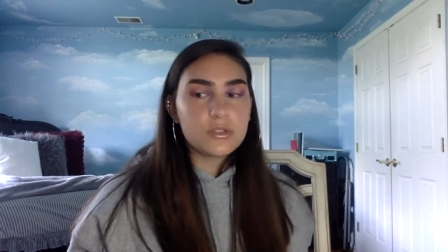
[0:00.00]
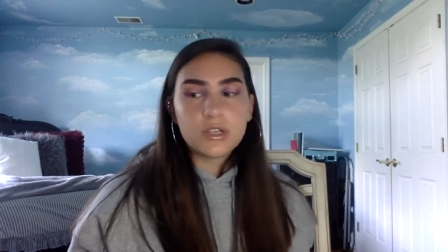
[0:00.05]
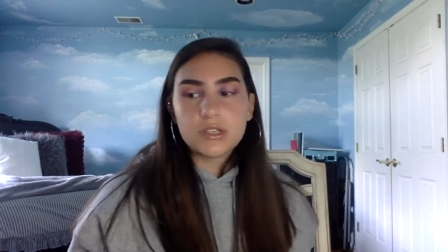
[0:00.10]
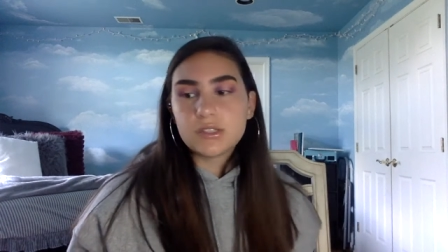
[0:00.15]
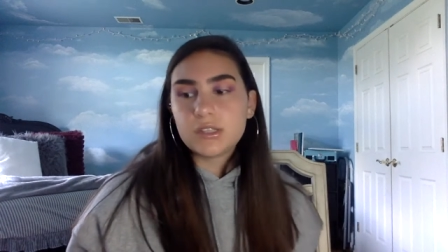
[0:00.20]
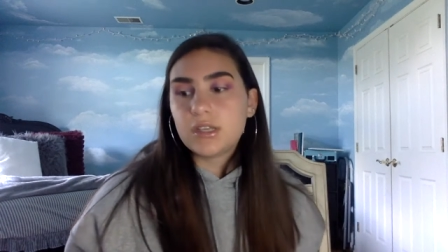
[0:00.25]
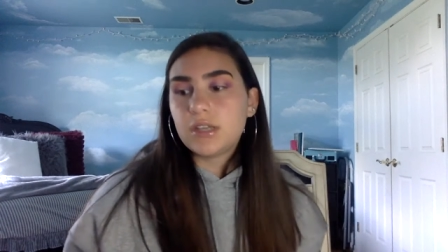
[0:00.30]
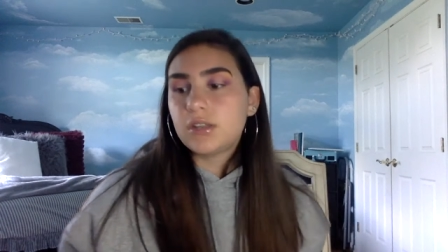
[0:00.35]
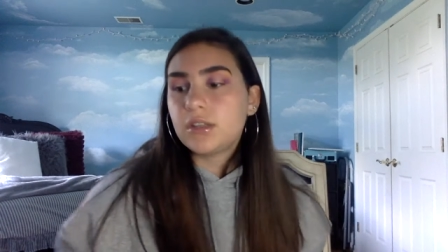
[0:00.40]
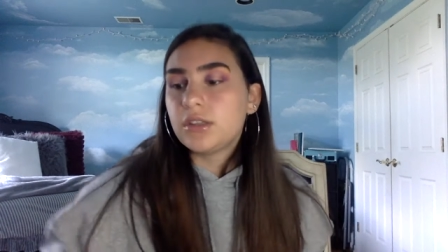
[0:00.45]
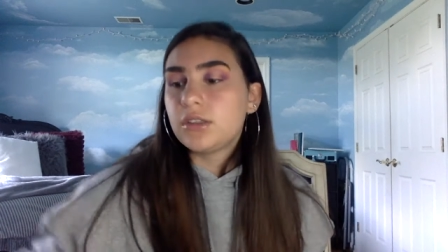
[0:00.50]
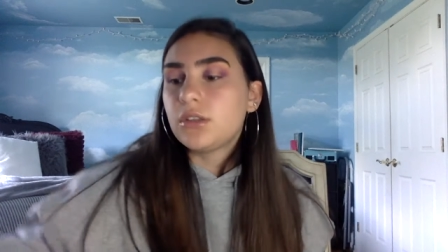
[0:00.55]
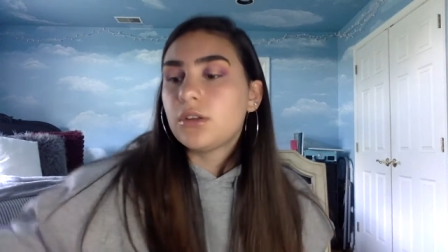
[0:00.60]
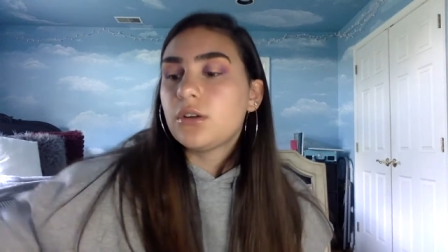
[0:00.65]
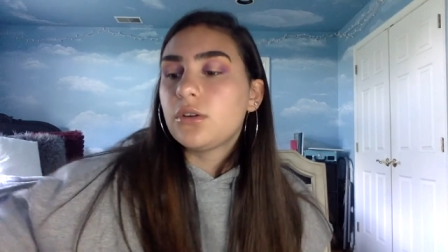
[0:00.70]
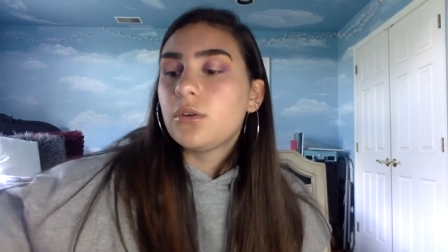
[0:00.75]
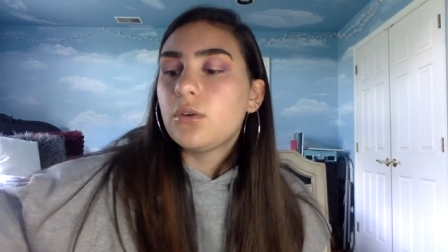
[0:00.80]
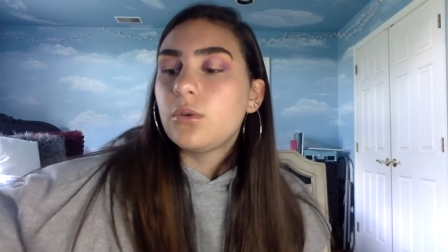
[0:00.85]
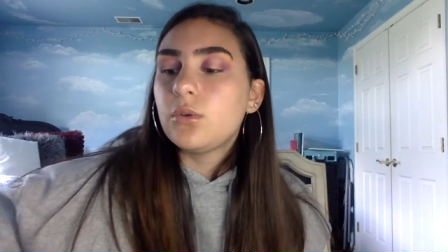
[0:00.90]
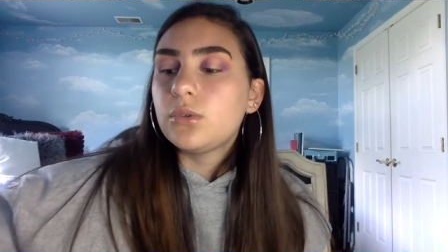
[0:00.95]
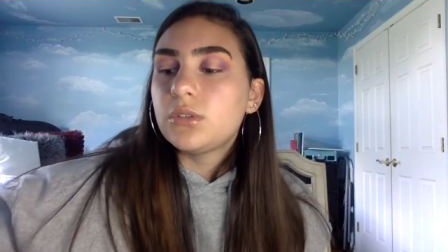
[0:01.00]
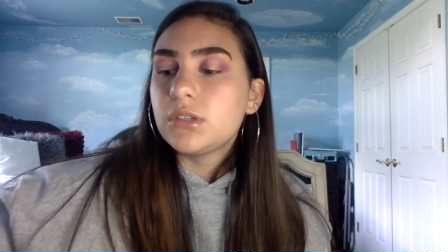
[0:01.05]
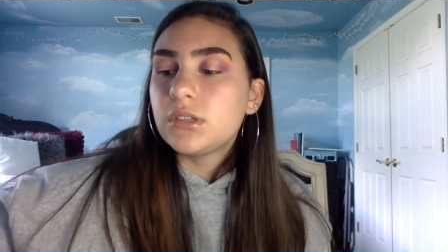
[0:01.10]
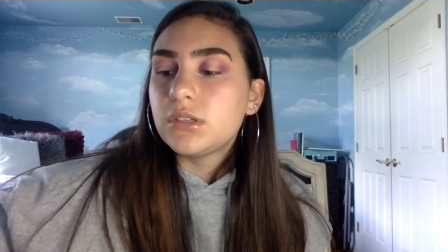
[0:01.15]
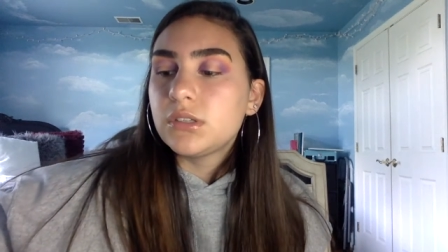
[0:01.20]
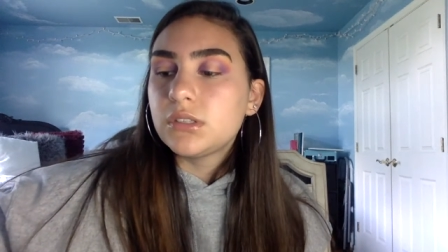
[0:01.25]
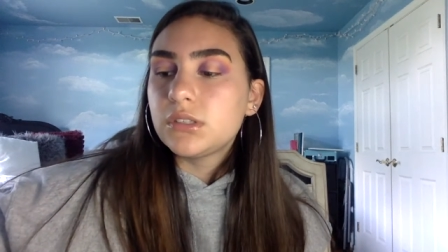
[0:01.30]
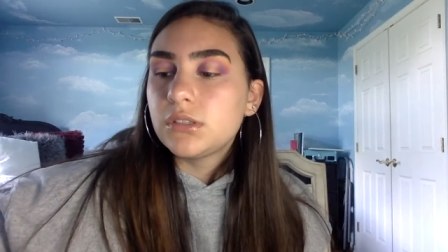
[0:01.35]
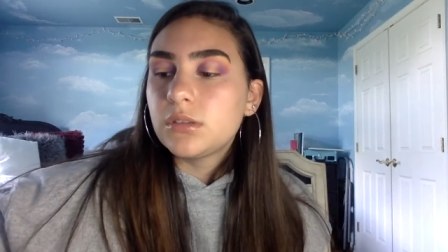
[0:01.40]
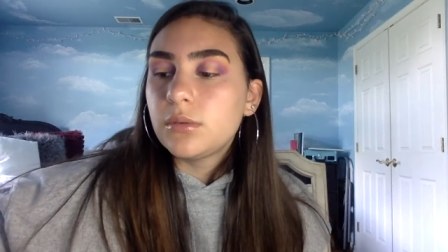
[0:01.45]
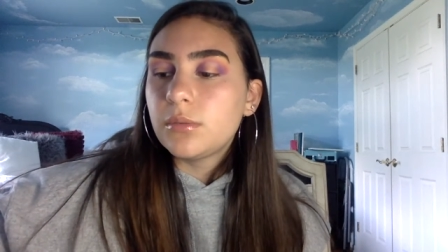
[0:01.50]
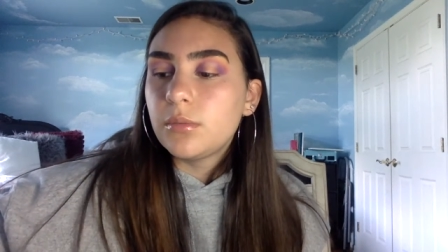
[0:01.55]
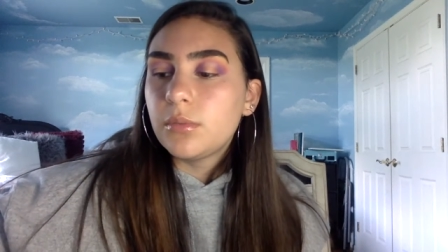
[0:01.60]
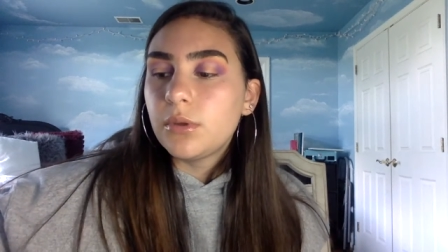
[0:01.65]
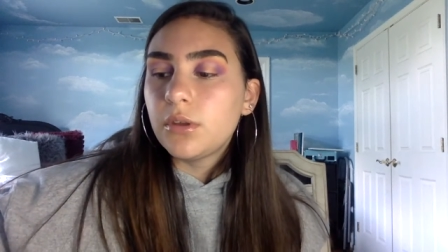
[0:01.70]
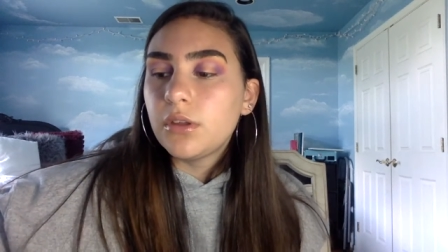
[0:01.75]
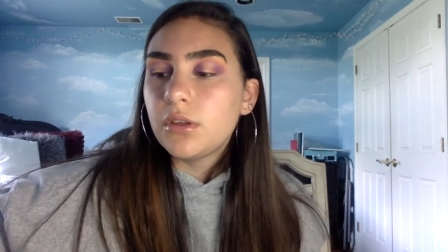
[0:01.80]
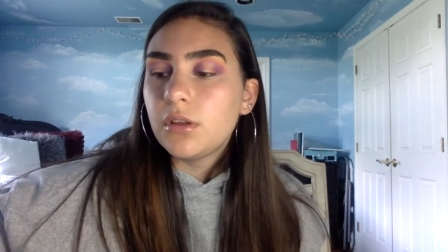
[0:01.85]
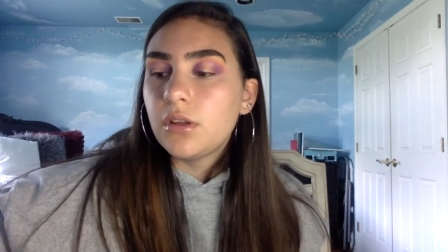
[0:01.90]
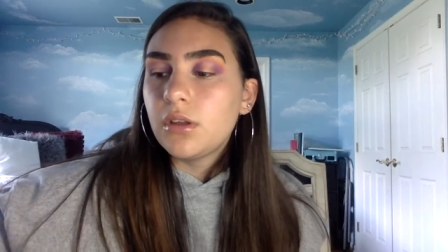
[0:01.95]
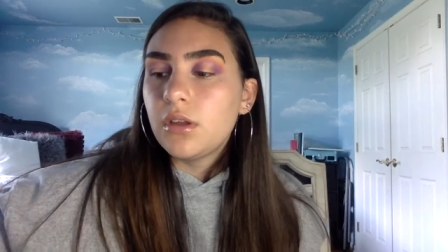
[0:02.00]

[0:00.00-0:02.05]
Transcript: not saying like they're oldest, but